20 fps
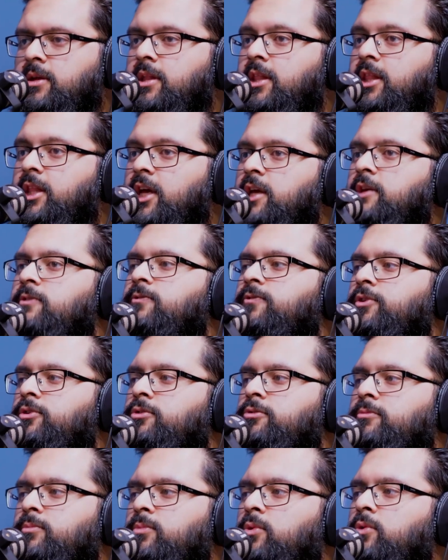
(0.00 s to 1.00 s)
they
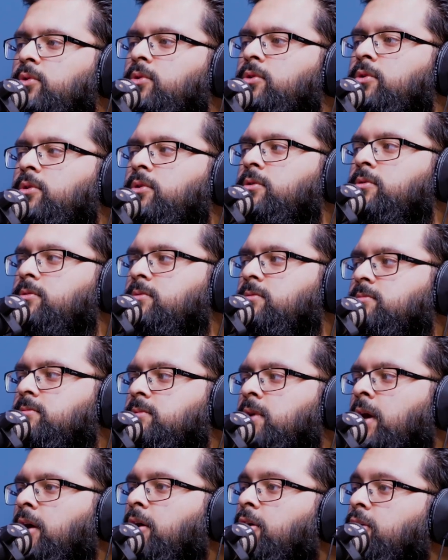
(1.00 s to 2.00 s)
feel more
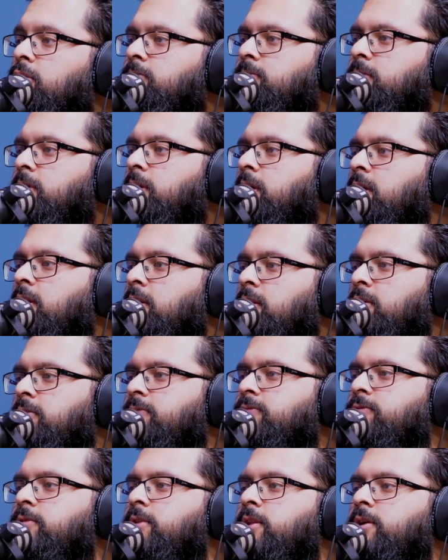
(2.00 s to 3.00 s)
at home here, and
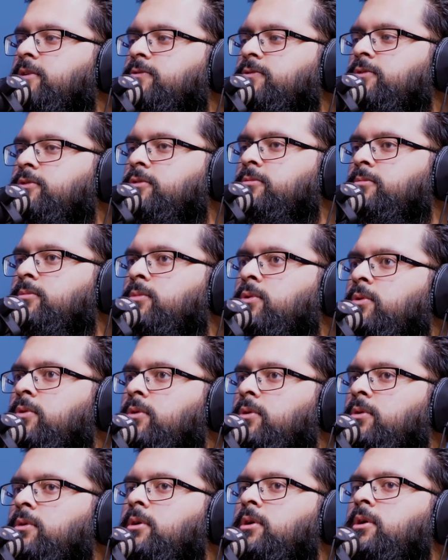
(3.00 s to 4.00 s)
therefore they feel
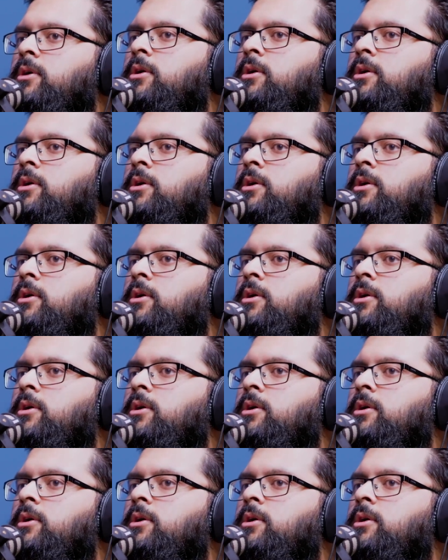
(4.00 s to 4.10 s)
more